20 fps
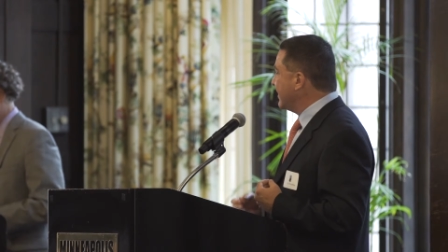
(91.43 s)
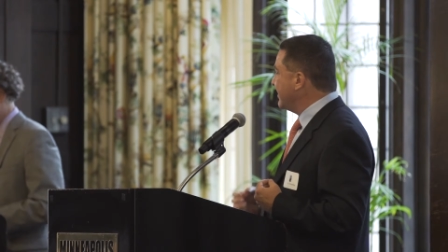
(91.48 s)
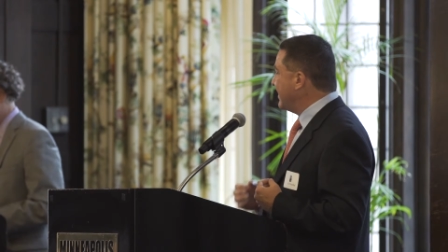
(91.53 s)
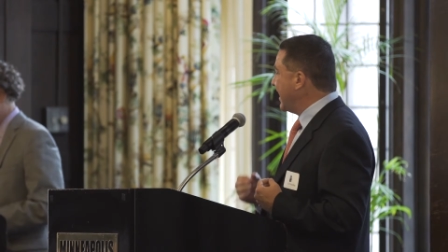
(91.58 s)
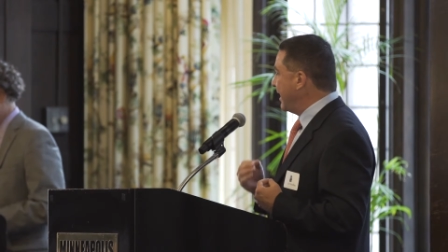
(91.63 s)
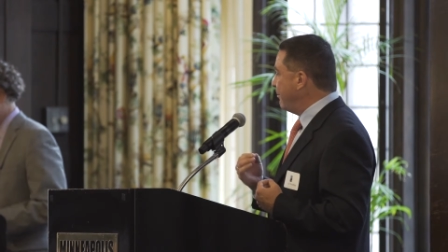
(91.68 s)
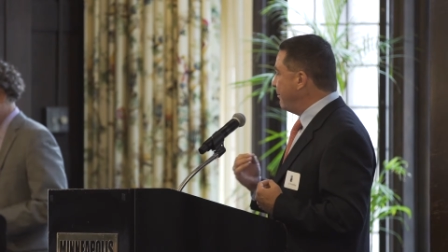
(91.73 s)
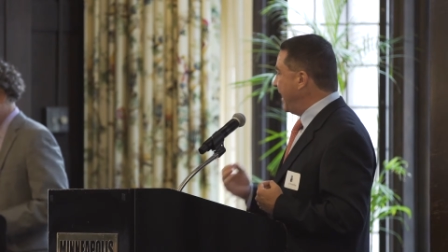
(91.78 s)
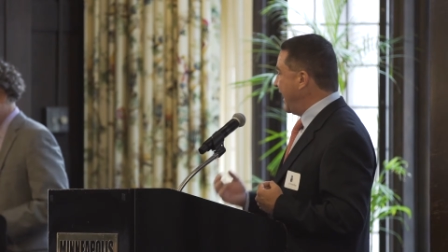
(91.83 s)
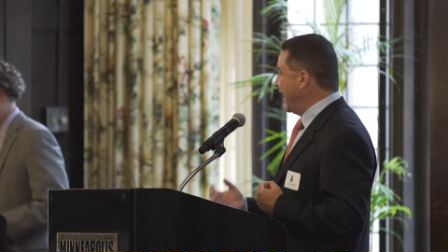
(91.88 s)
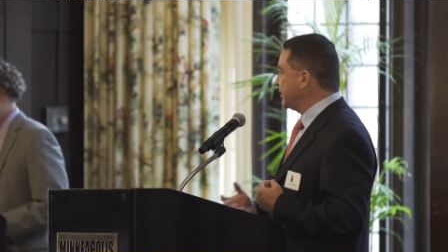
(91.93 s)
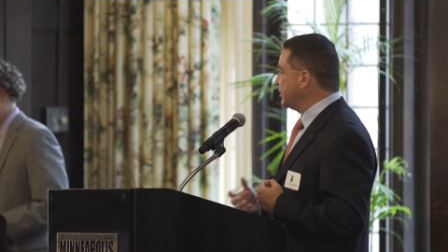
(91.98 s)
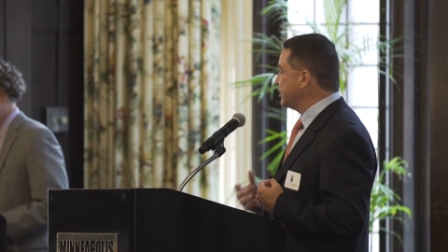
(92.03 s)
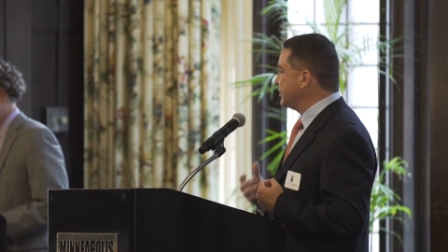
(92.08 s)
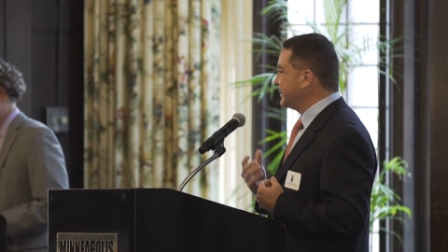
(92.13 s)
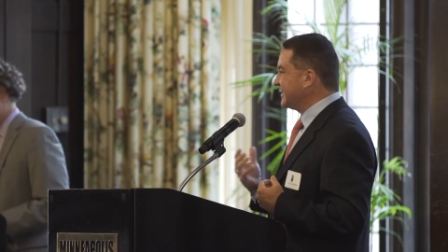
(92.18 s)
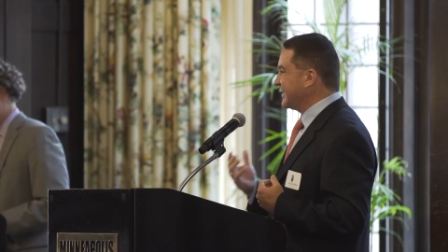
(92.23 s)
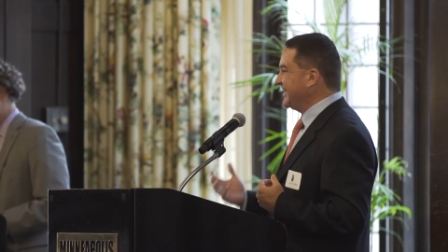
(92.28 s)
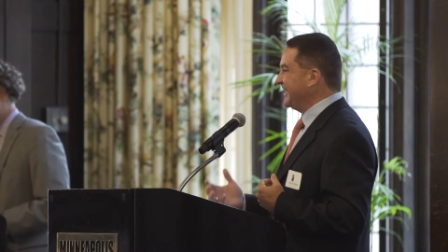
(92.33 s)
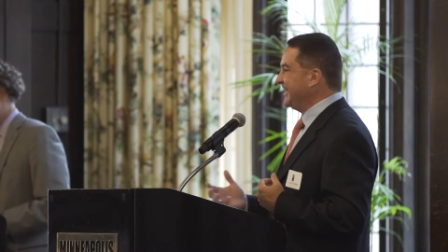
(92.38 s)
that
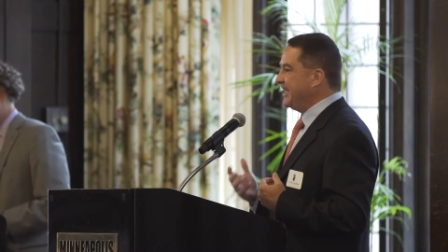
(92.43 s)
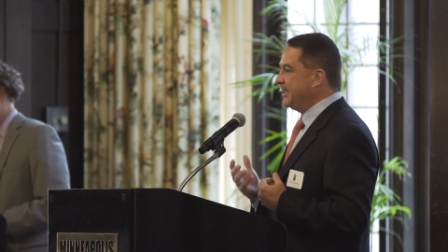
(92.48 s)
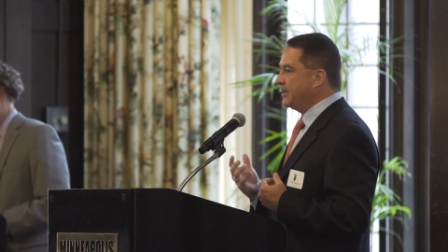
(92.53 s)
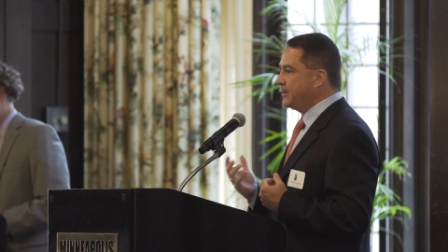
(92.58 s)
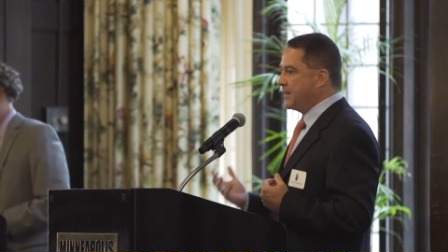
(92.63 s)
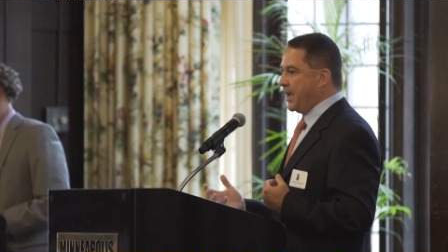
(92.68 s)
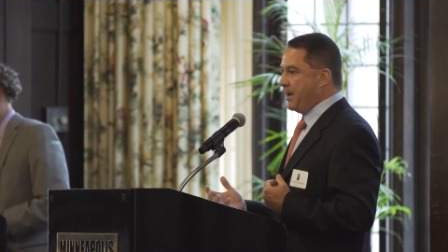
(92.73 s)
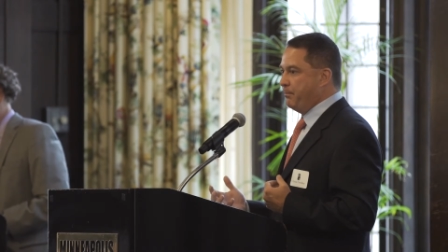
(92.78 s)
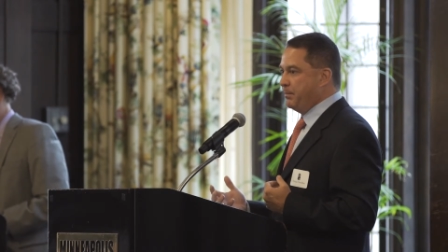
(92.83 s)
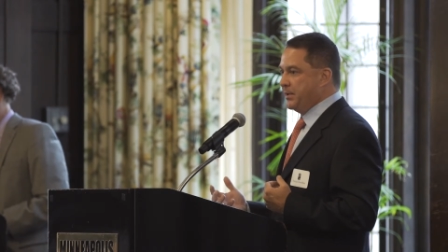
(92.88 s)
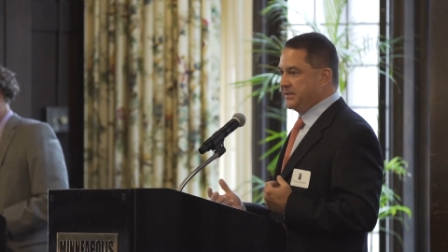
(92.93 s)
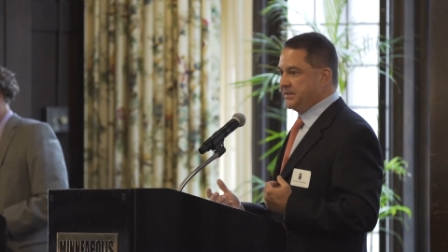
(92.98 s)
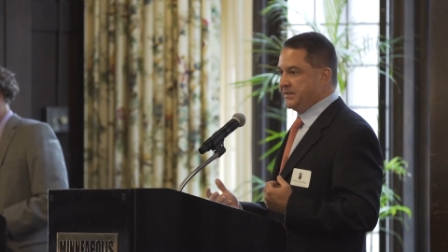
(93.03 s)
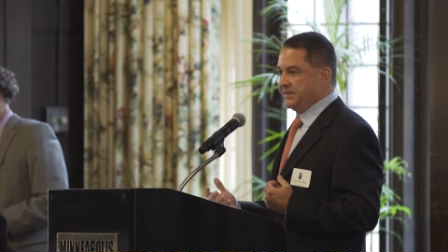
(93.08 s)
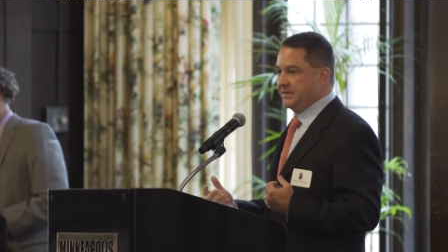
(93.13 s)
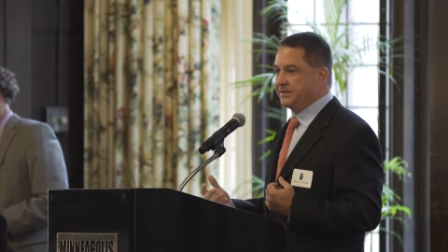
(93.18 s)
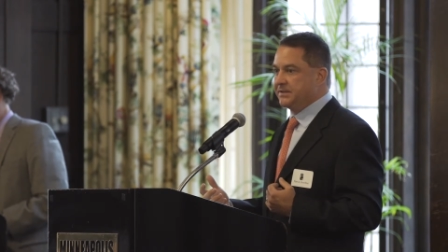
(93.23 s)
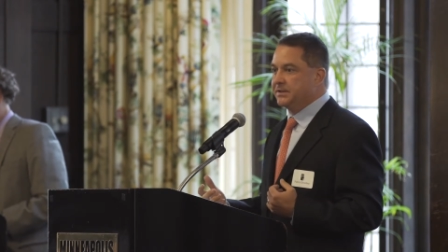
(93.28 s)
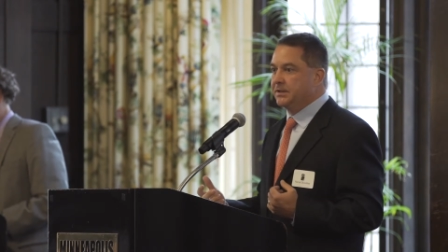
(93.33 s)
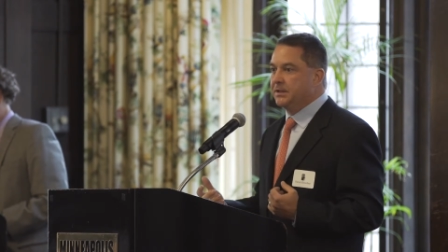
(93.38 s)
matches the need of that
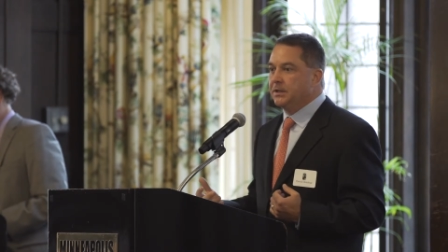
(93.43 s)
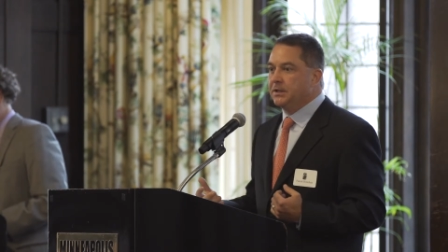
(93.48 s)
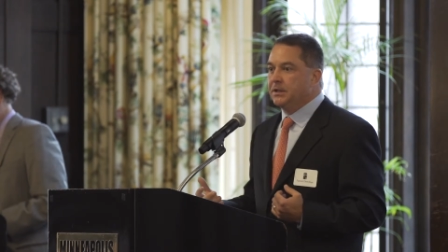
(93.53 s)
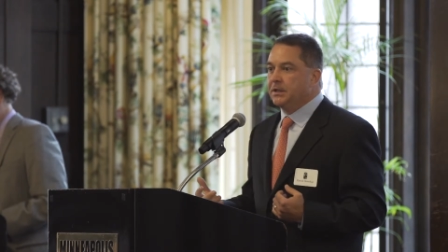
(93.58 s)
business.